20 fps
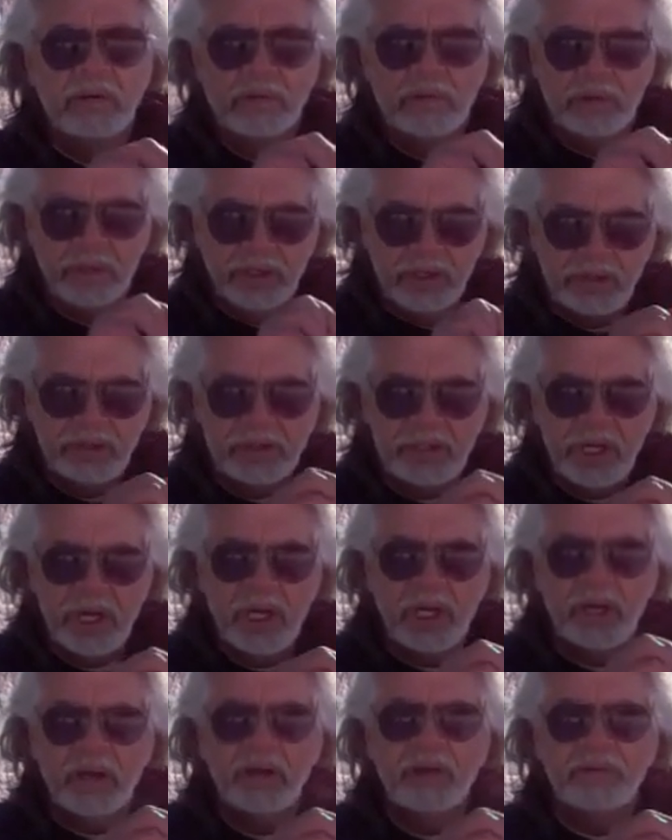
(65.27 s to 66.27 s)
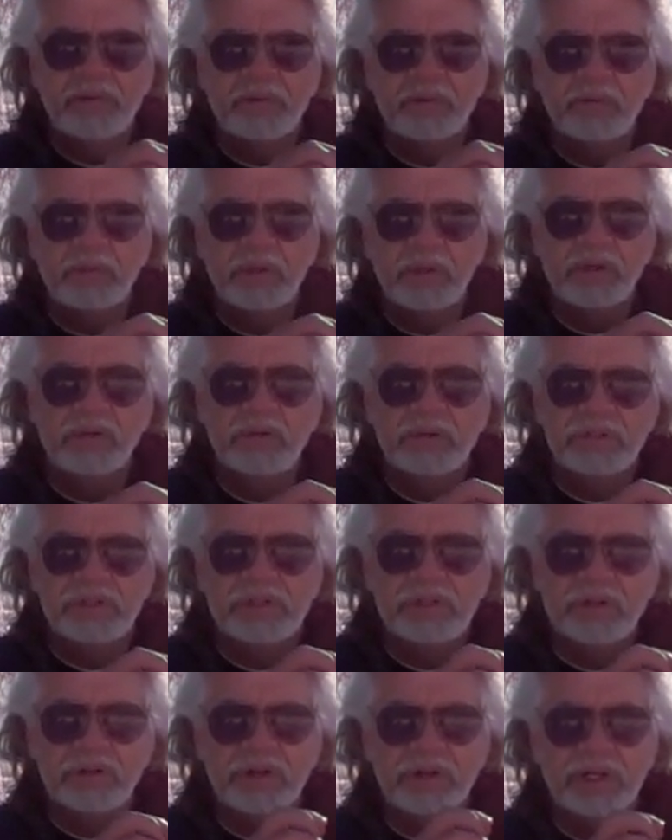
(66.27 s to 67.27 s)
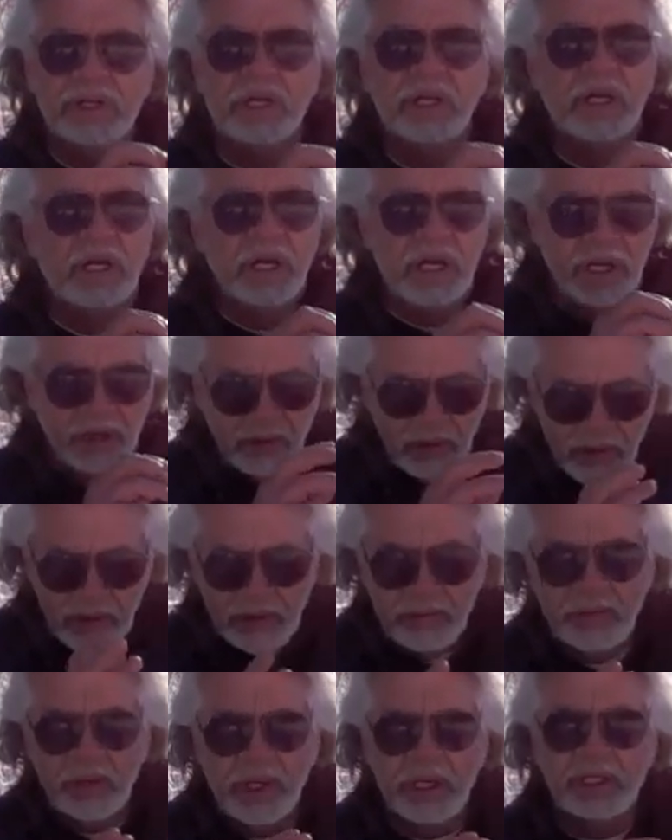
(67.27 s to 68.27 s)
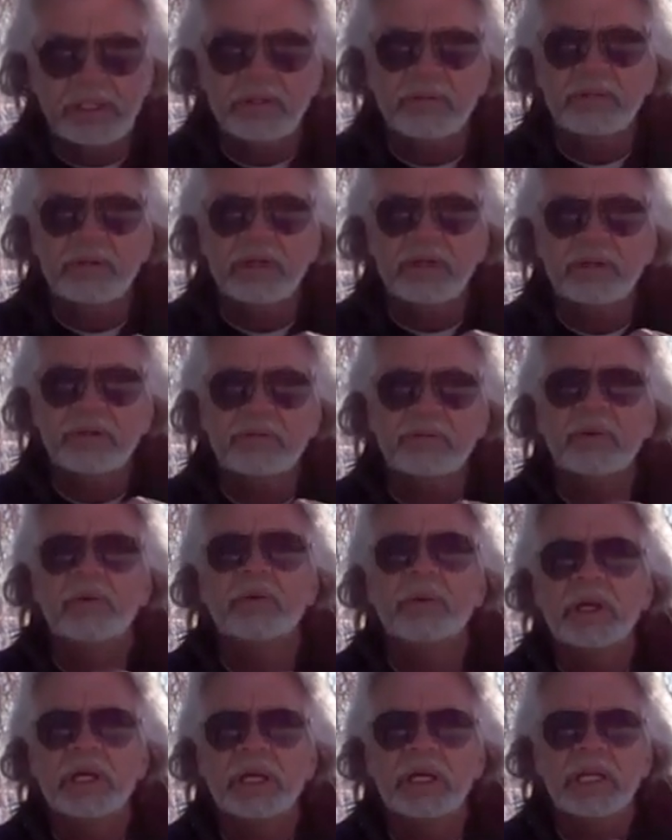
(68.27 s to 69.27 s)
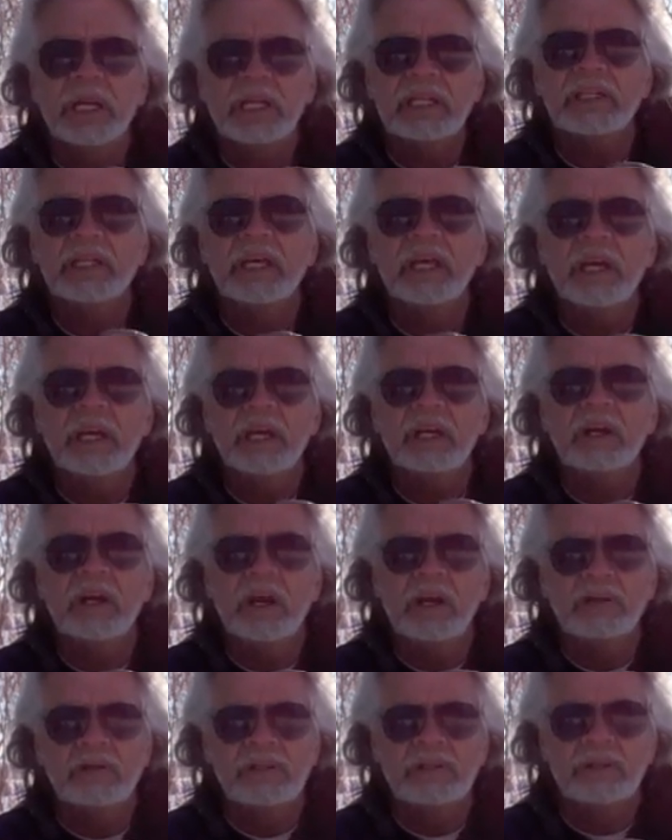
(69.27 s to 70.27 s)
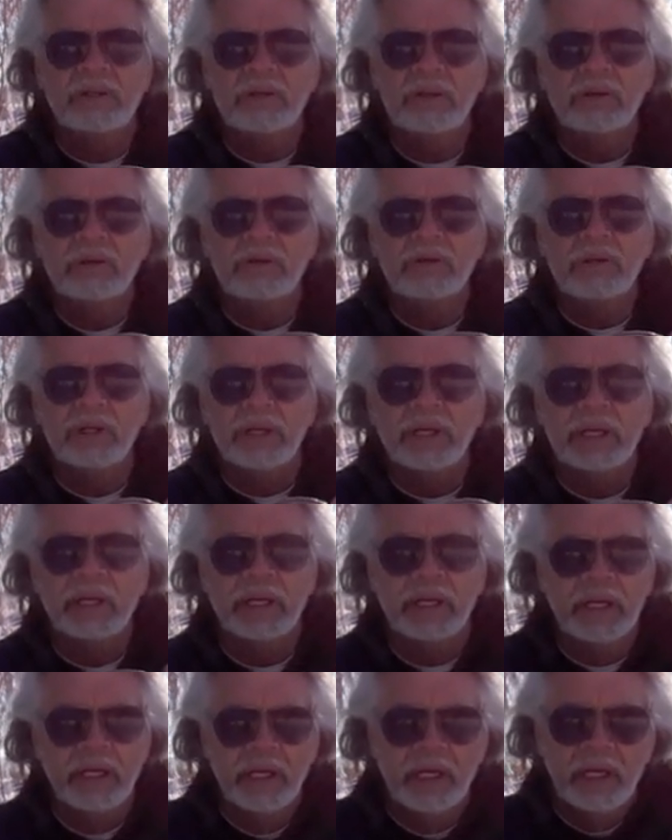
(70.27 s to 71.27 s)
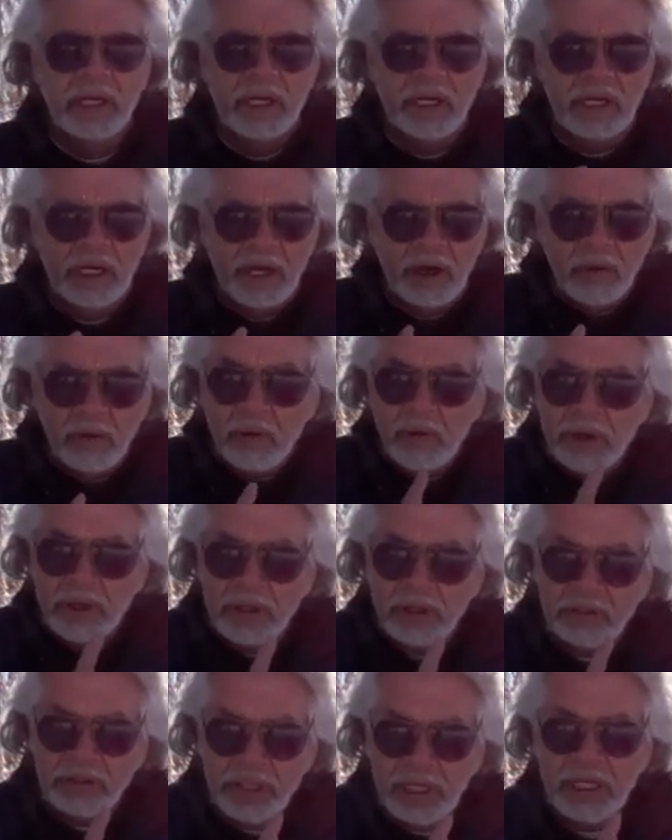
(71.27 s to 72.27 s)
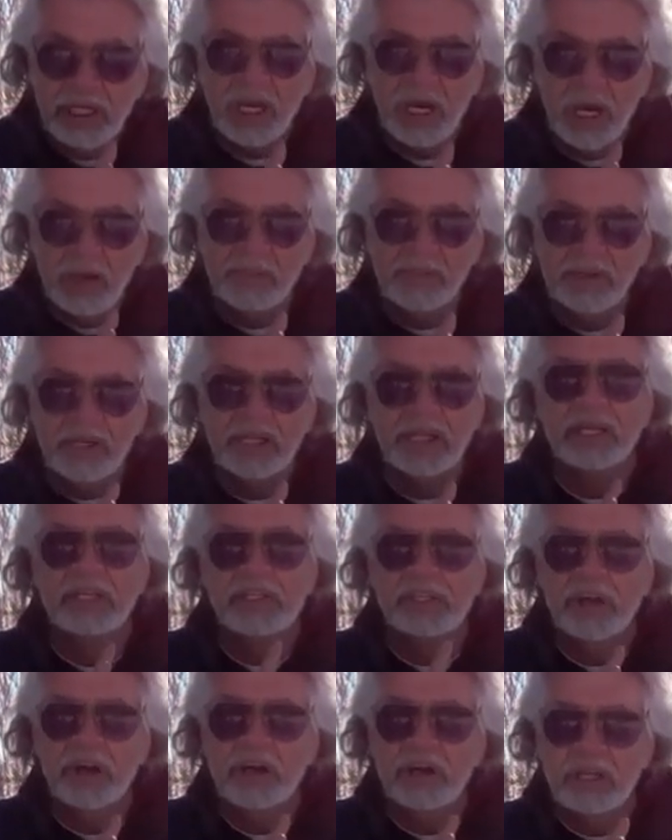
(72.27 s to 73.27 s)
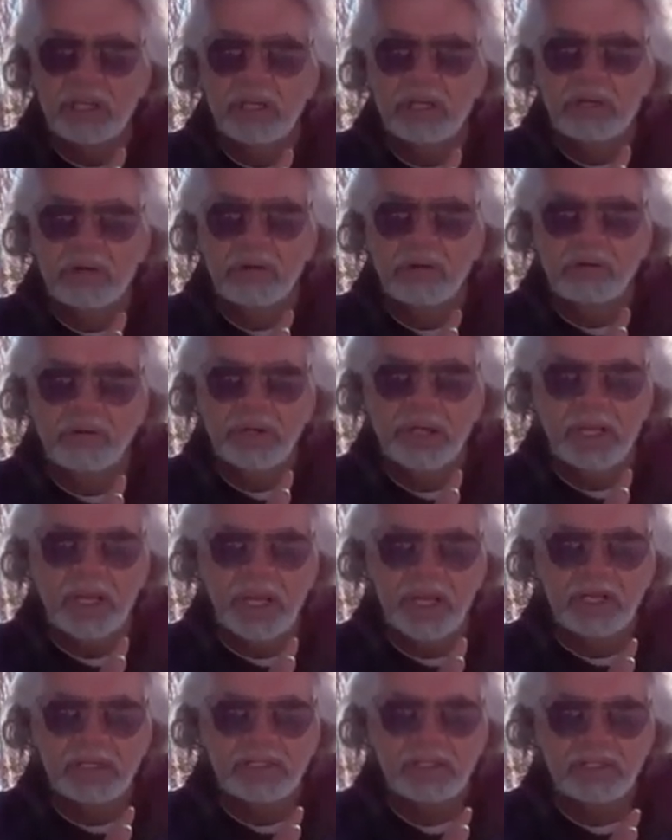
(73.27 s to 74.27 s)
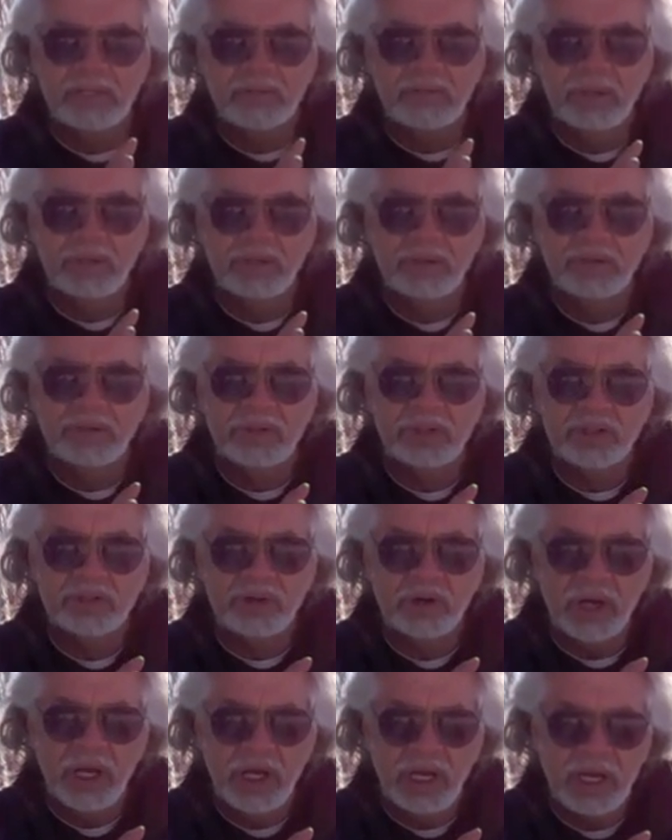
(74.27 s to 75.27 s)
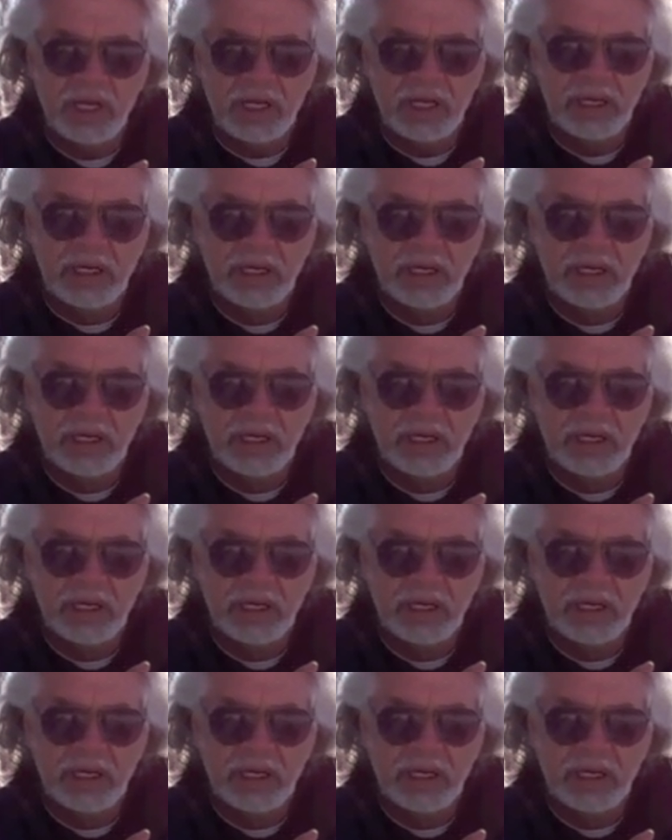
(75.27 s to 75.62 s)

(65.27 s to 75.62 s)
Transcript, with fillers: where you tie off the balloon so that it wouldn't break the balloon but we could let the air out slowly. Now what do you think happened to that chalky coating as the balloon shrank?